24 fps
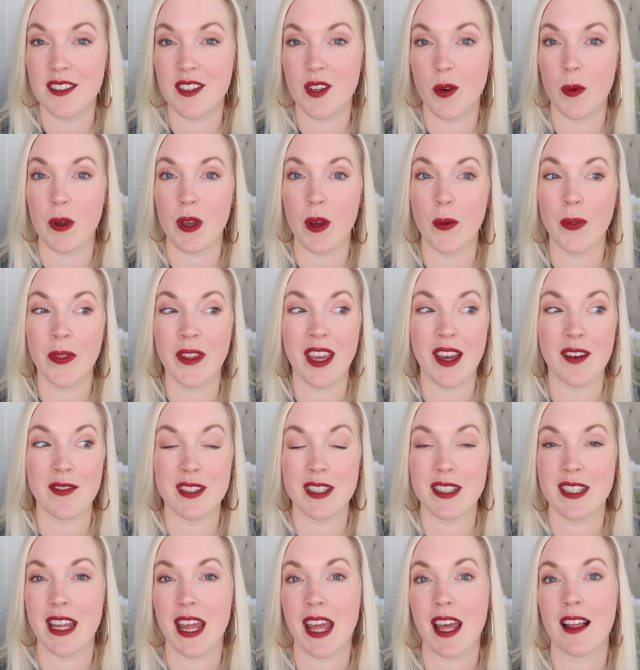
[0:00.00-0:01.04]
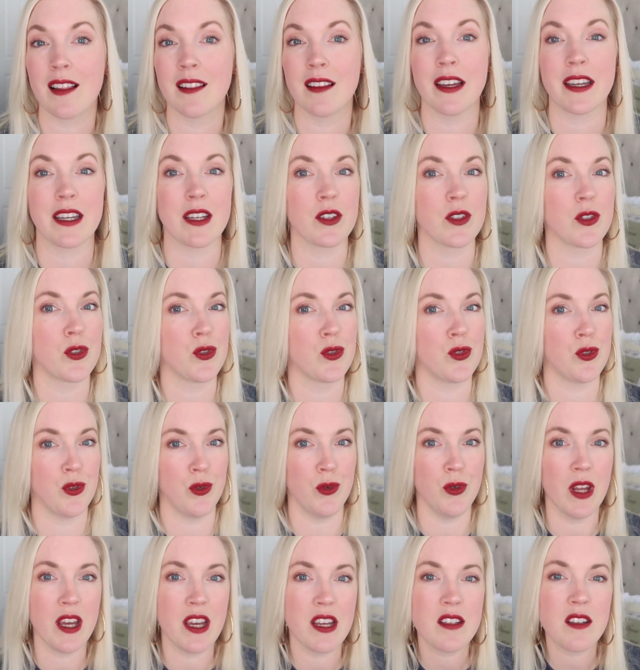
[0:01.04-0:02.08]
so we only have to take like
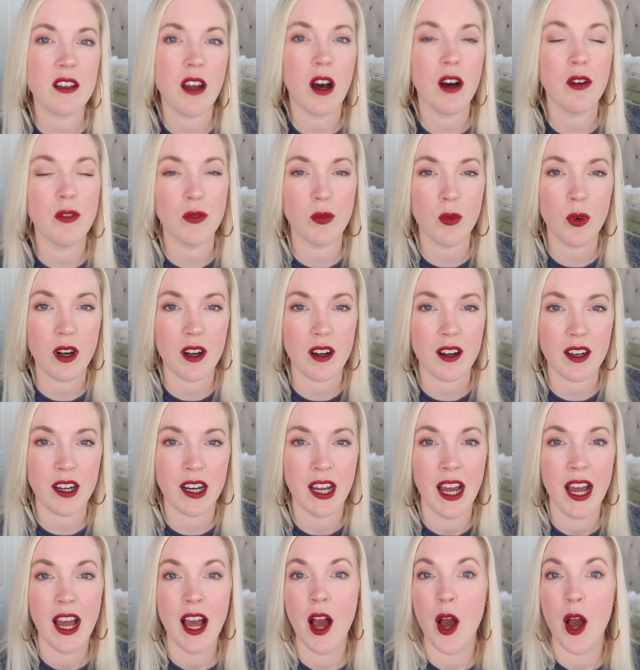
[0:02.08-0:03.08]
2 days off work,